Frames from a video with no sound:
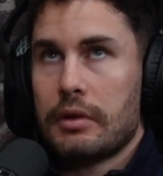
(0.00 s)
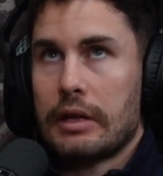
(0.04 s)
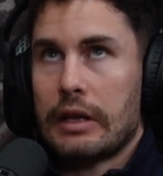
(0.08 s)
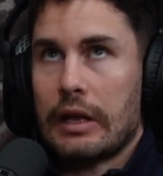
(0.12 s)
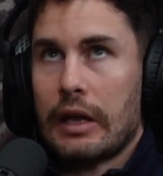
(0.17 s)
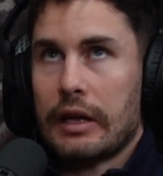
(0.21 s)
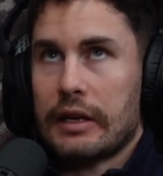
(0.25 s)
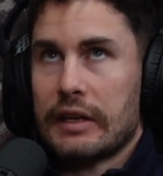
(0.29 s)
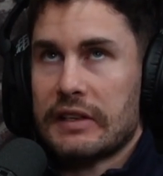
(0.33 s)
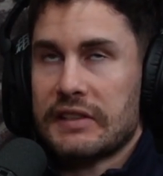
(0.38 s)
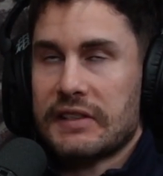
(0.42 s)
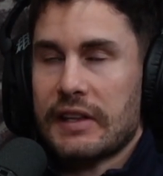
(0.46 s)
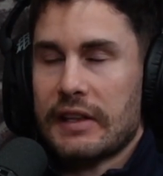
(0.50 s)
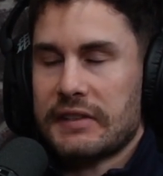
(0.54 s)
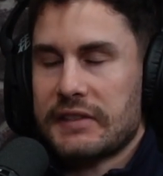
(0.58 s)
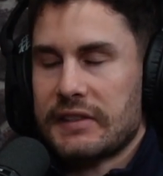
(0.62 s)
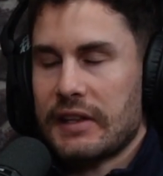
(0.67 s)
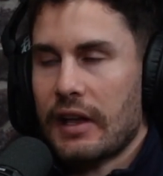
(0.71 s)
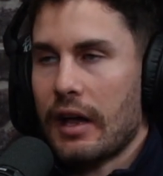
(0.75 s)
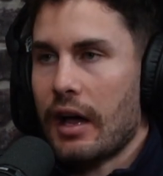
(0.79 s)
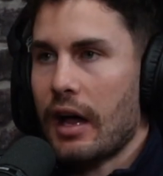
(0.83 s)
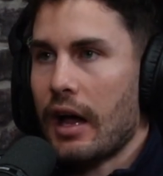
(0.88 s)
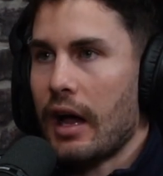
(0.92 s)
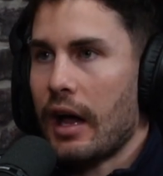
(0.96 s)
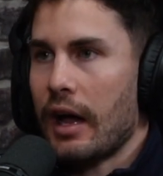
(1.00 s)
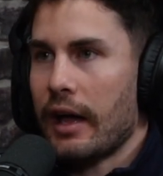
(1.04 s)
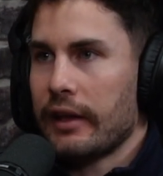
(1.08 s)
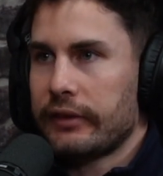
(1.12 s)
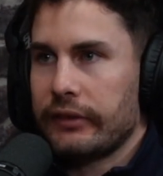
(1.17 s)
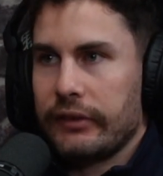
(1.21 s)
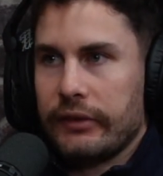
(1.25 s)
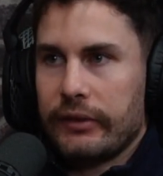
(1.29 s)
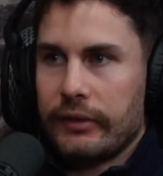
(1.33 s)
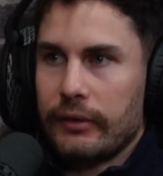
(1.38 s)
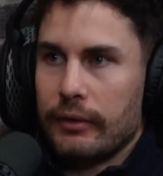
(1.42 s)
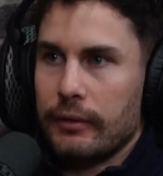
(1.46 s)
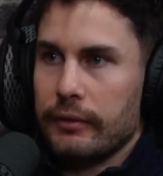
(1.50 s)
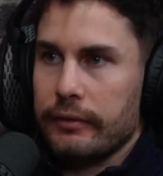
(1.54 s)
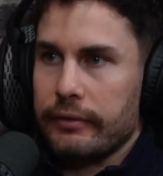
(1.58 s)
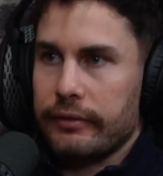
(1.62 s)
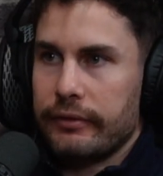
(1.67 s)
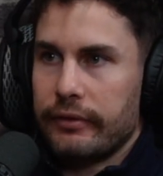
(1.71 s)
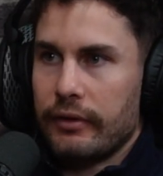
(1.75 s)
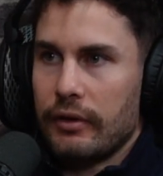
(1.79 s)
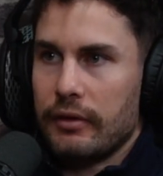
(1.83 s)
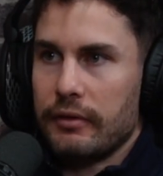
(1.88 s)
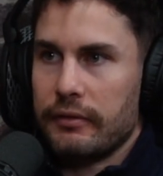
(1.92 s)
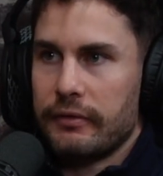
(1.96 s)
I guess that's the art of
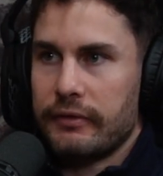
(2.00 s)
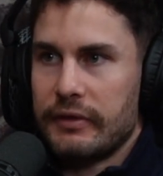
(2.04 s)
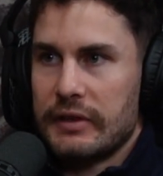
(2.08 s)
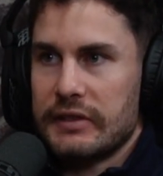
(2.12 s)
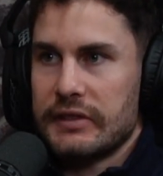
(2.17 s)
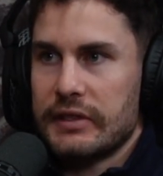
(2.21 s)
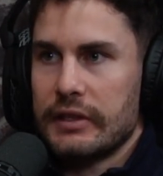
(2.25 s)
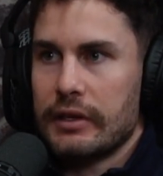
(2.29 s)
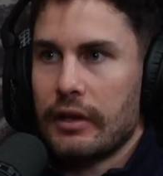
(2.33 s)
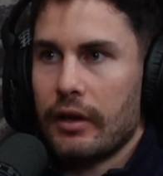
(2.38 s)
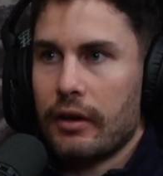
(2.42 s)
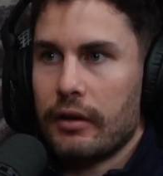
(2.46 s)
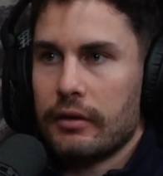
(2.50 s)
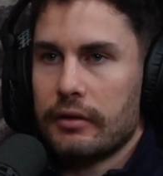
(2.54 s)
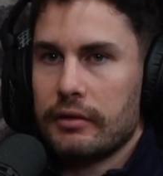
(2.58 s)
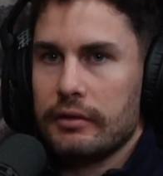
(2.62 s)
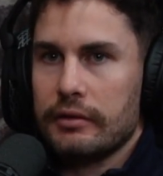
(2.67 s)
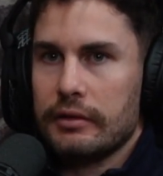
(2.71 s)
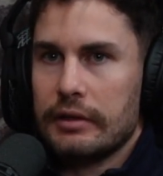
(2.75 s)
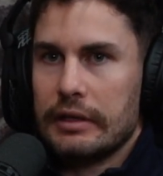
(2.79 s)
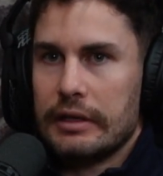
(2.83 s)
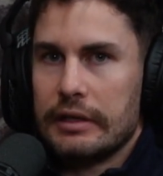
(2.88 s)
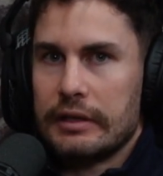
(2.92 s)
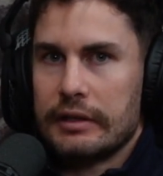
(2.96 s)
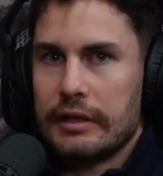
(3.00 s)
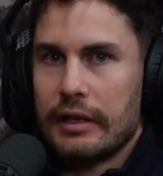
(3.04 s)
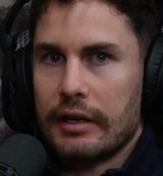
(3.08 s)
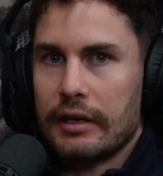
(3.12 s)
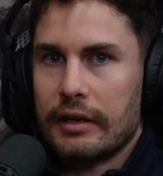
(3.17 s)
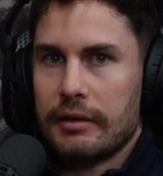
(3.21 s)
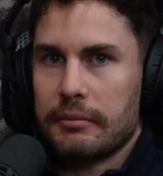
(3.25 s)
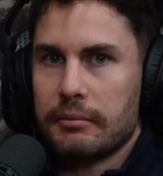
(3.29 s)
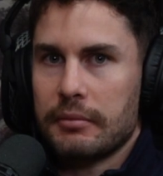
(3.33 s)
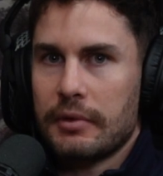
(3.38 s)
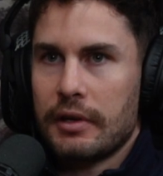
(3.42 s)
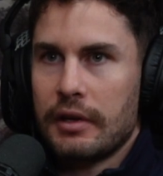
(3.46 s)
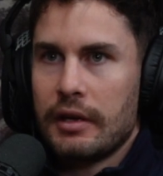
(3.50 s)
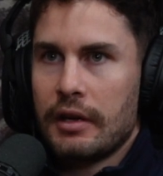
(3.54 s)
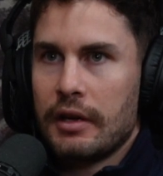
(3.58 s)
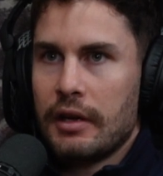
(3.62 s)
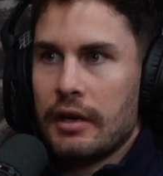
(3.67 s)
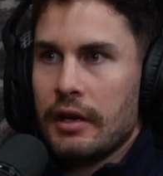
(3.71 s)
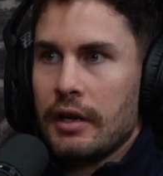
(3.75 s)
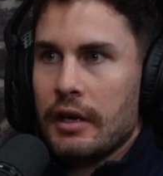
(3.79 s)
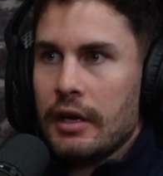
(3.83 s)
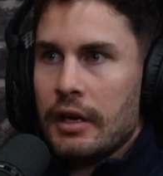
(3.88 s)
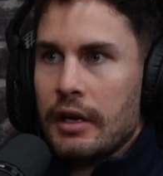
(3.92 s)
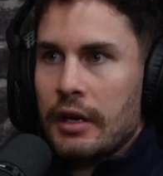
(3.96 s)
physio in
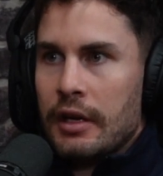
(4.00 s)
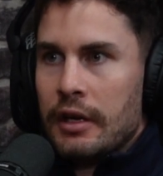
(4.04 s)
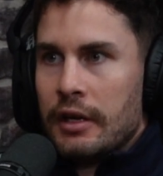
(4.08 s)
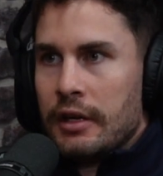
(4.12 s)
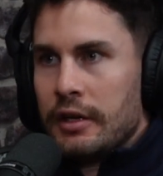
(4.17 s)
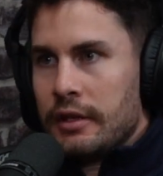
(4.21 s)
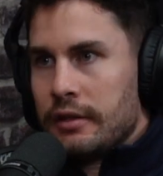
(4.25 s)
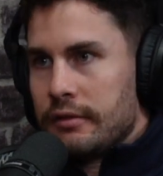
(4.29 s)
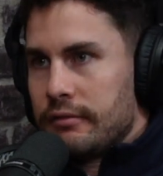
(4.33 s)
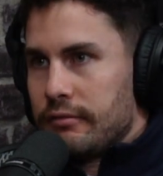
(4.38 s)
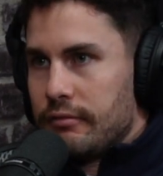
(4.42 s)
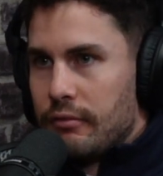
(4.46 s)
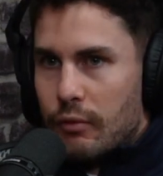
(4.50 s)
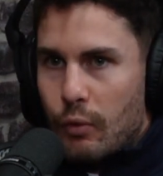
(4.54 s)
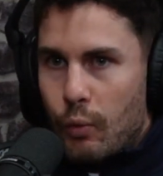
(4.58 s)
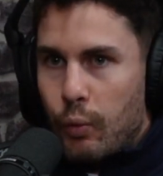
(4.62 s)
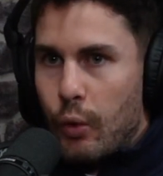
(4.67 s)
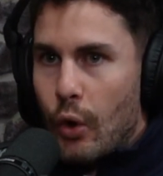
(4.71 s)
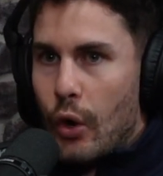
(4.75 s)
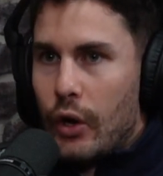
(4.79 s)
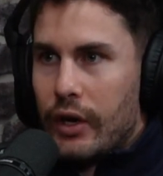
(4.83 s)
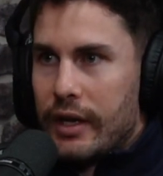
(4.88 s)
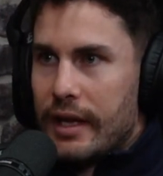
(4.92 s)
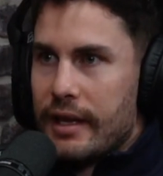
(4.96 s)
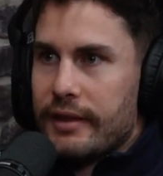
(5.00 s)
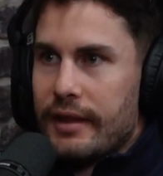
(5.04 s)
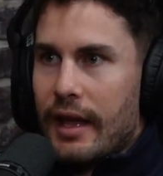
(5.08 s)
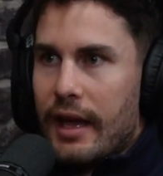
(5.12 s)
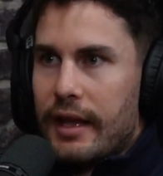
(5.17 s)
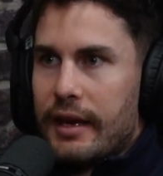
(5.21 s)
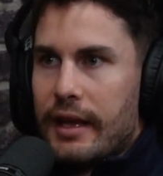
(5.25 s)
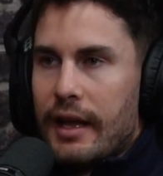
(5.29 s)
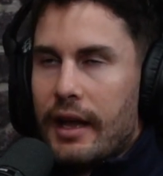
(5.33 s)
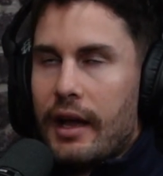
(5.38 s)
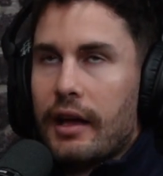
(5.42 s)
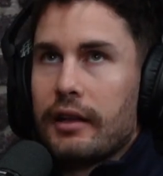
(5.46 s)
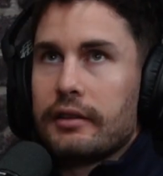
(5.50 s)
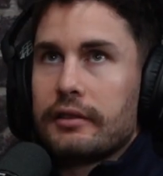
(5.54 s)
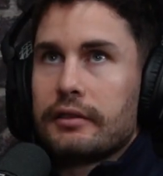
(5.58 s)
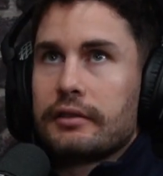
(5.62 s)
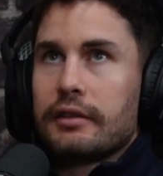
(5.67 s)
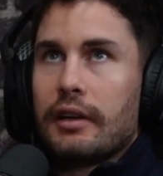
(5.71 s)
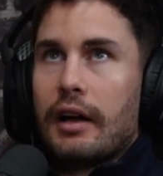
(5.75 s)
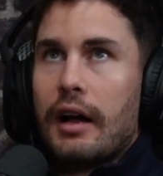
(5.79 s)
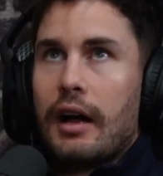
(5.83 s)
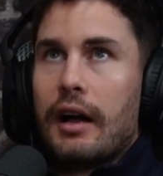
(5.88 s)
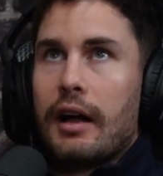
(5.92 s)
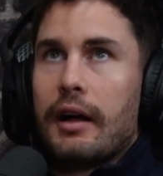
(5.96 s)
working that out.
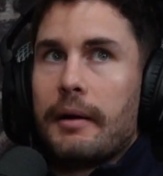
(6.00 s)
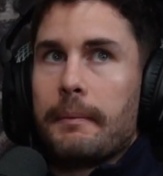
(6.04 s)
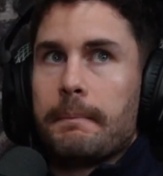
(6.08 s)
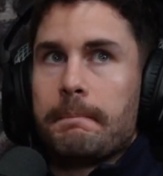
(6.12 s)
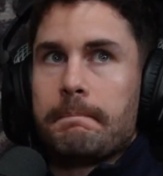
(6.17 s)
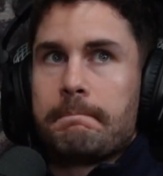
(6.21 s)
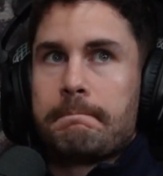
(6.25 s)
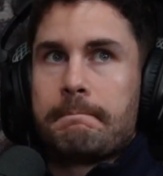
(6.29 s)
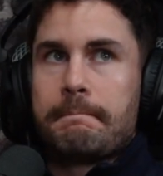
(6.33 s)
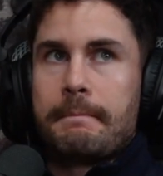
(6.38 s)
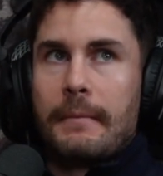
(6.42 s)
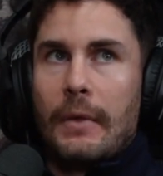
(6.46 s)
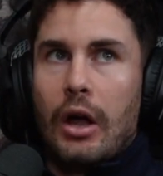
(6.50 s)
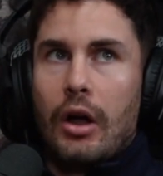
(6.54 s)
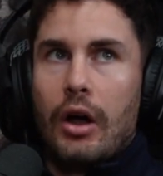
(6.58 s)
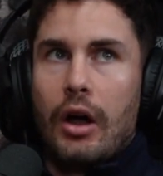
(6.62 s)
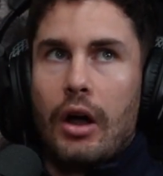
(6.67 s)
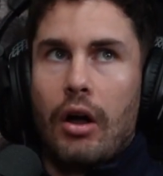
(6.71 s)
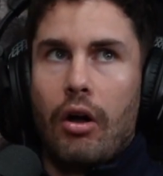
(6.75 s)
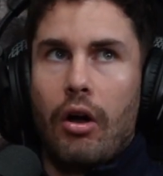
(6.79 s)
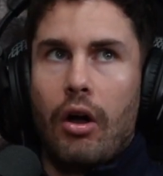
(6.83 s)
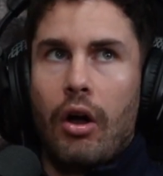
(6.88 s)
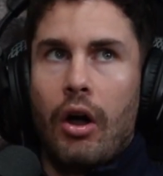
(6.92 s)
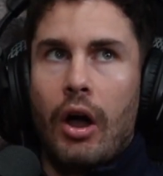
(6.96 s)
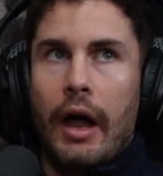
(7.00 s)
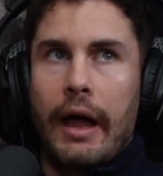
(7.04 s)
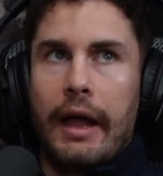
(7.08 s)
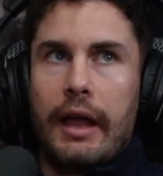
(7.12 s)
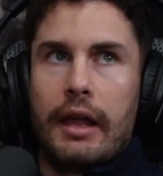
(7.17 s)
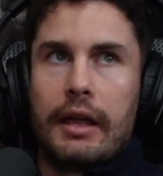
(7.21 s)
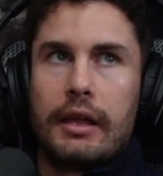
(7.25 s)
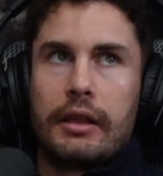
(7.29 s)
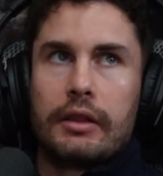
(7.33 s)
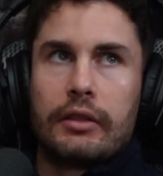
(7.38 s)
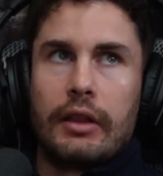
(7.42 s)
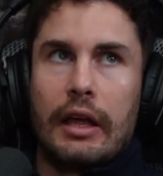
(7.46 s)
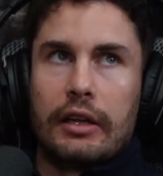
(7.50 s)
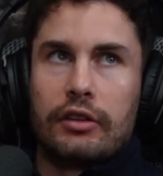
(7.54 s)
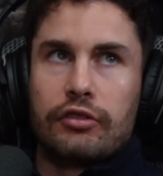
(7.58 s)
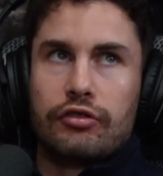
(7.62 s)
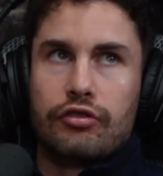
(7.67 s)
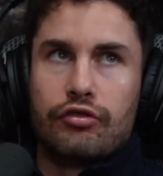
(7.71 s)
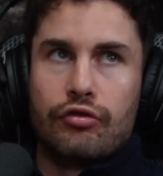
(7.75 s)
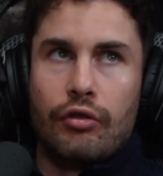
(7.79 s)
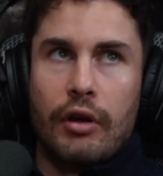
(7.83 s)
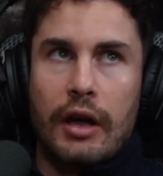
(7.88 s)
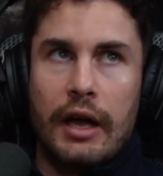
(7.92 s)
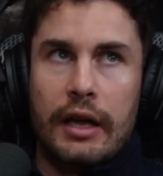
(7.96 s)
I like
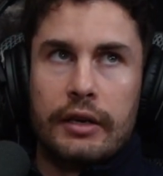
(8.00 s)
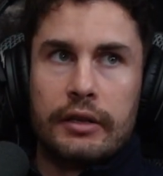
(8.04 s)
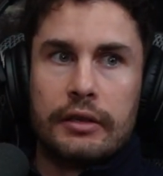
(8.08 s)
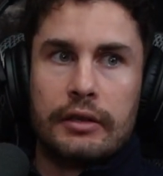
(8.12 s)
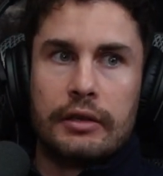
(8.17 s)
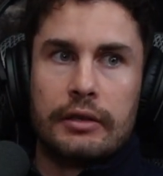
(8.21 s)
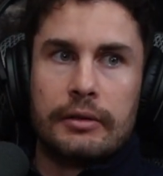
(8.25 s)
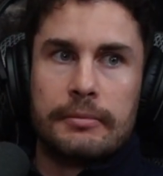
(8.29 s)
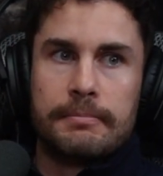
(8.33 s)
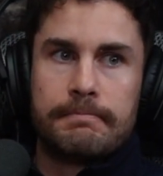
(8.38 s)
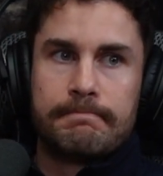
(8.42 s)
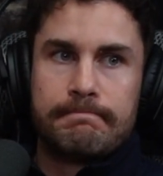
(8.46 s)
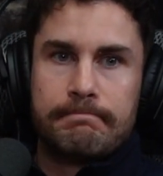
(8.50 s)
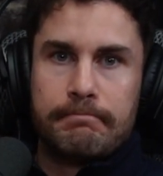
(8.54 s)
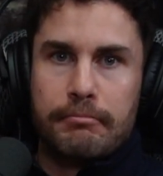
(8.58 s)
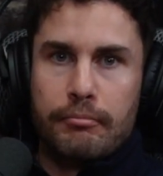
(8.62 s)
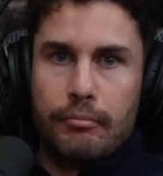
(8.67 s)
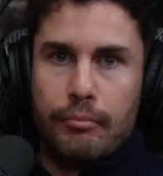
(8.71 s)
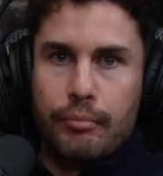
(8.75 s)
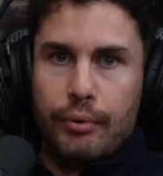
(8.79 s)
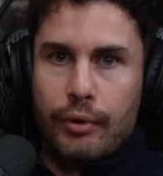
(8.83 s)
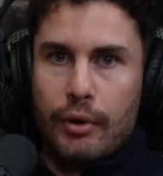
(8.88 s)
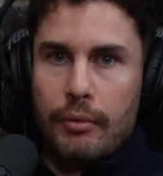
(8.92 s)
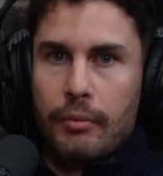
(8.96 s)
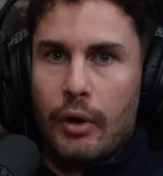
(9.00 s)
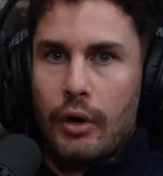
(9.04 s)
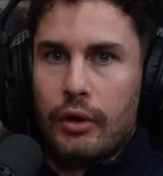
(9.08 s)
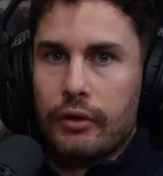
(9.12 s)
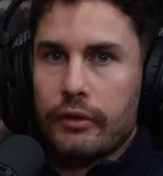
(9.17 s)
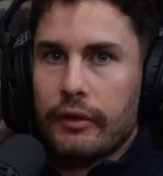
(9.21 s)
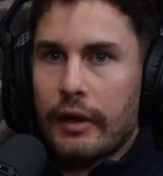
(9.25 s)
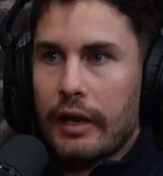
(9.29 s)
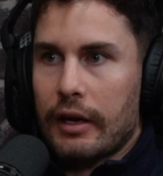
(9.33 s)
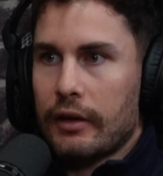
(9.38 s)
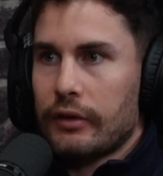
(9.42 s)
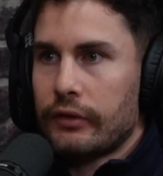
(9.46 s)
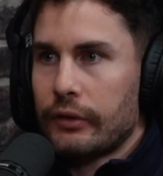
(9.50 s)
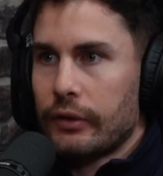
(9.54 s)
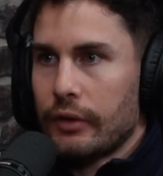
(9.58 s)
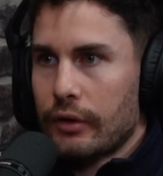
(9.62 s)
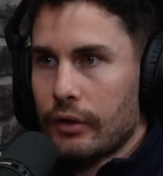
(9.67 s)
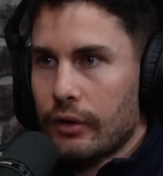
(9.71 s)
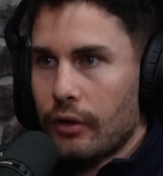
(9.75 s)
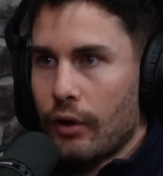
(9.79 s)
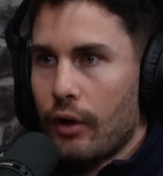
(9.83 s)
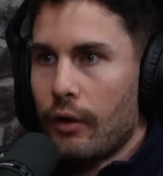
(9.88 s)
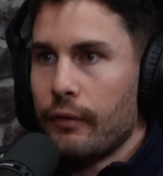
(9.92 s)
try to promote like sort of